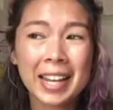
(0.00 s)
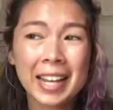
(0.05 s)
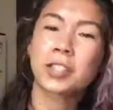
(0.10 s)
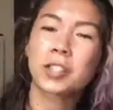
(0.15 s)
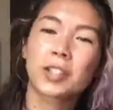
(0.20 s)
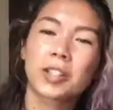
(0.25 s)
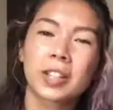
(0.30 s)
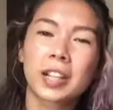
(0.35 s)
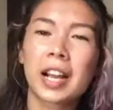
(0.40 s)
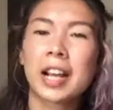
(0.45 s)
These
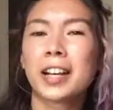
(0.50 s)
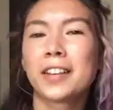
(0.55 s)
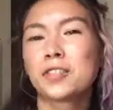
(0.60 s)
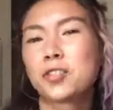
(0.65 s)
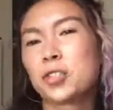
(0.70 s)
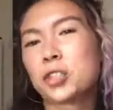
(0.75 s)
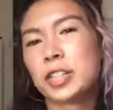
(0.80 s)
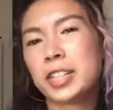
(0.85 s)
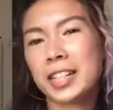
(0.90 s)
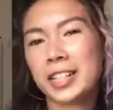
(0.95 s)
are kind
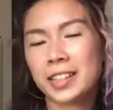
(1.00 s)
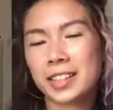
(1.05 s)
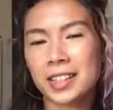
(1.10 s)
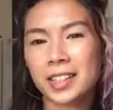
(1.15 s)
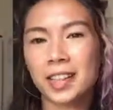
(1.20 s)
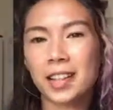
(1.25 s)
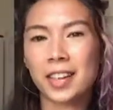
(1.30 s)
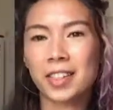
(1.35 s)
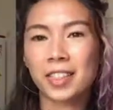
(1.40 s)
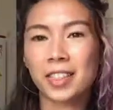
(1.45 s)
of treating
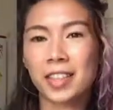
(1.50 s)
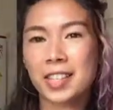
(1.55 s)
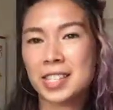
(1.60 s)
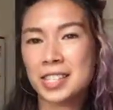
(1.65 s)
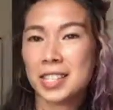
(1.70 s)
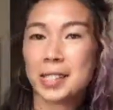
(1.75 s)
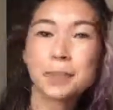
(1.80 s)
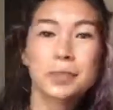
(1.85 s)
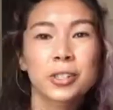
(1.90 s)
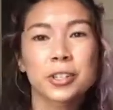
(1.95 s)
the
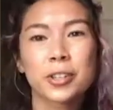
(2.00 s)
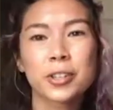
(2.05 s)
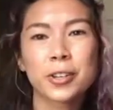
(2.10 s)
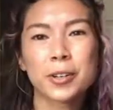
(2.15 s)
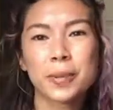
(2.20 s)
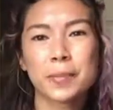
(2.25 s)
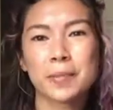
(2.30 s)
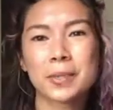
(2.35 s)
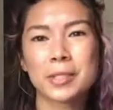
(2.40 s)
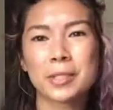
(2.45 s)

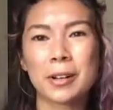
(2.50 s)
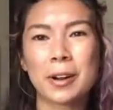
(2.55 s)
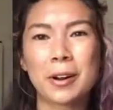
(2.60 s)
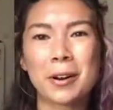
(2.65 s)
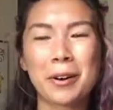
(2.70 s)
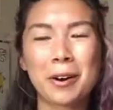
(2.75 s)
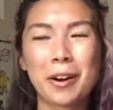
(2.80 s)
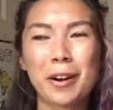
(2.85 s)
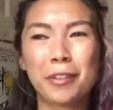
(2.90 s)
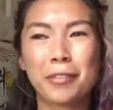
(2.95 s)
symptoms
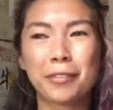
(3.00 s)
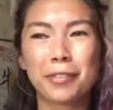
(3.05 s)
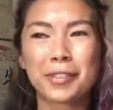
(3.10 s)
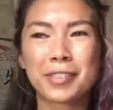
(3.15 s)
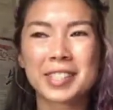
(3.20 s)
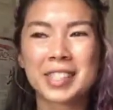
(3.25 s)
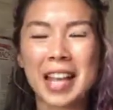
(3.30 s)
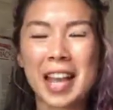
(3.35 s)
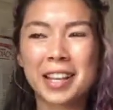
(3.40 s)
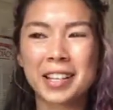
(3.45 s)
of
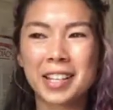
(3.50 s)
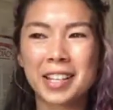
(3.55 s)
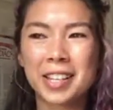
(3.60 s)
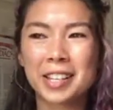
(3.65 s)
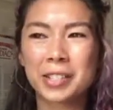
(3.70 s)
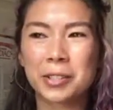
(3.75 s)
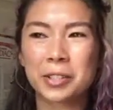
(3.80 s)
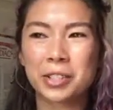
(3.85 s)
sadness,